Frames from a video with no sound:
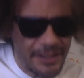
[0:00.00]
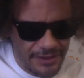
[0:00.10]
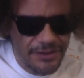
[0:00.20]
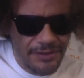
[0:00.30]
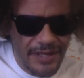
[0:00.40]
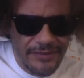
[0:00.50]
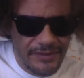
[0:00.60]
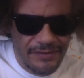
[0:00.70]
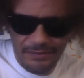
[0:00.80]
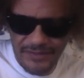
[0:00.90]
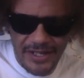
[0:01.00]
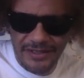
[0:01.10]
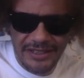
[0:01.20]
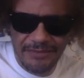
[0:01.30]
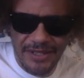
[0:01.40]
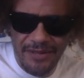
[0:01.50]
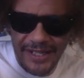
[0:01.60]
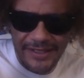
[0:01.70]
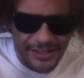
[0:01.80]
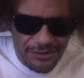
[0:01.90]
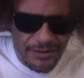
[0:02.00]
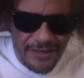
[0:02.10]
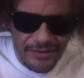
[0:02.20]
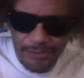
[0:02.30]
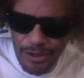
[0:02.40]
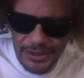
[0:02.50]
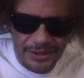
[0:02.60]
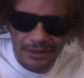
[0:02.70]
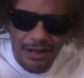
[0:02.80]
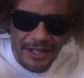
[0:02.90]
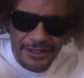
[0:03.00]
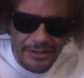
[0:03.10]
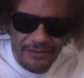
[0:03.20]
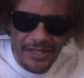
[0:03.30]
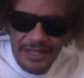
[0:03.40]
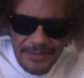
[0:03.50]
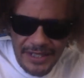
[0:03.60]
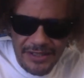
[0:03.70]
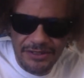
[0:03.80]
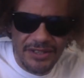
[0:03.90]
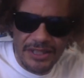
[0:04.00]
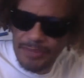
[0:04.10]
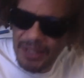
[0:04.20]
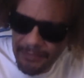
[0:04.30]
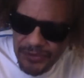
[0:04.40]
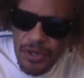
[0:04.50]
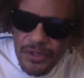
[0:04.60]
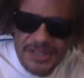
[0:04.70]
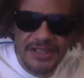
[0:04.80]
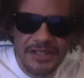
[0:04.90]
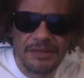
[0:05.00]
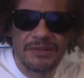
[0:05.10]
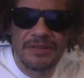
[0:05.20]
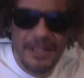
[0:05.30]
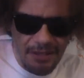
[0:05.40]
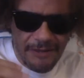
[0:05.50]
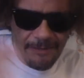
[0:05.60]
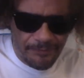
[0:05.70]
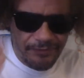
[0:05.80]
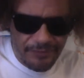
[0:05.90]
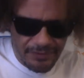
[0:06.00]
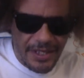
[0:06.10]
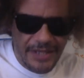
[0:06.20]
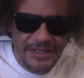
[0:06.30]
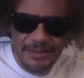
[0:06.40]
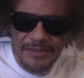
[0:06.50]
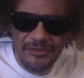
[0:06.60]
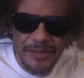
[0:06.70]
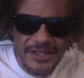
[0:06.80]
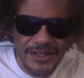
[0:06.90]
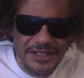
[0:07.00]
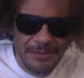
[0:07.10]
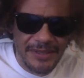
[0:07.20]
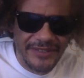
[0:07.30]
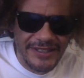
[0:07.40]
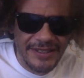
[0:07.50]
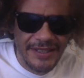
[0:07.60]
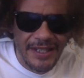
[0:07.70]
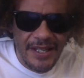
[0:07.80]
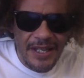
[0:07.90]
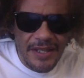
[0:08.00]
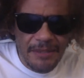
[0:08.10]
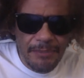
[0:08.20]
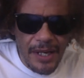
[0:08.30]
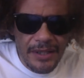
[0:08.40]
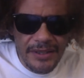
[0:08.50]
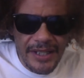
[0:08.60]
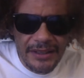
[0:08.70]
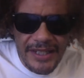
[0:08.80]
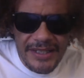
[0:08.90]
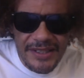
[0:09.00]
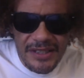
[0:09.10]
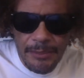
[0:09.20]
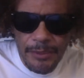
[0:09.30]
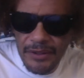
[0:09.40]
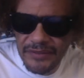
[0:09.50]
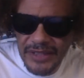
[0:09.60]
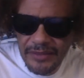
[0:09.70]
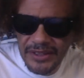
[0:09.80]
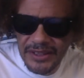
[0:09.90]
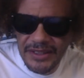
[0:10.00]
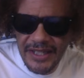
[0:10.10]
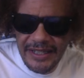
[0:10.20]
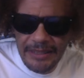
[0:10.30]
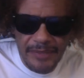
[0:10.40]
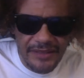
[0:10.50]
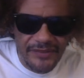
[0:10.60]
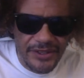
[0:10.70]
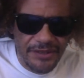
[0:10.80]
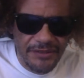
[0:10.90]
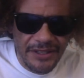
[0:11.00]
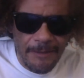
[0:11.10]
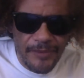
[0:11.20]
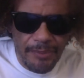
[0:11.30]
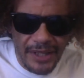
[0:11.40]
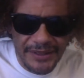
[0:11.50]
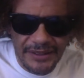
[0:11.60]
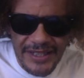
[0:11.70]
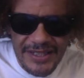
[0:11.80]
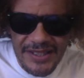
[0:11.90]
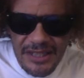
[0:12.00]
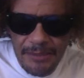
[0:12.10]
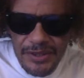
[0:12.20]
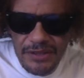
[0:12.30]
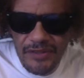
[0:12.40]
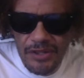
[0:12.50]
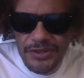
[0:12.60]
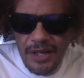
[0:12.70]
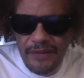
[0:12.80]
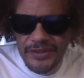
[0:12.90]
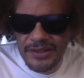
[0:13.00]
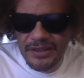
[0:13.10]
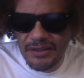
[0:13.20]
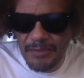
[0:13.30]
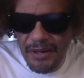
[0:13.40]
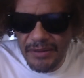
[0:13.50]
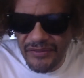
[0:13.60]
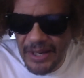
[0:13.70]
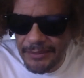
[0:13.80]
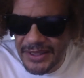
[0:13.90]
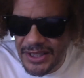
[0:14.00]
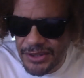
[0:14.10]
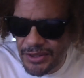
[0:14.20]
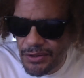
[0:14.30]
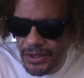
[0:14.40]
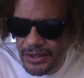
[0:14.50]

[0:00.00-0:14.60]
you haven't violated my rights and you haven't broken the law and you have, right? I'm not going to do this, but I'm noticing you that I need some information here, motherfuckers. The bond and license number of David Ige and Mike Victorino. The bond and license numbers of those officers of the Maui Family District Court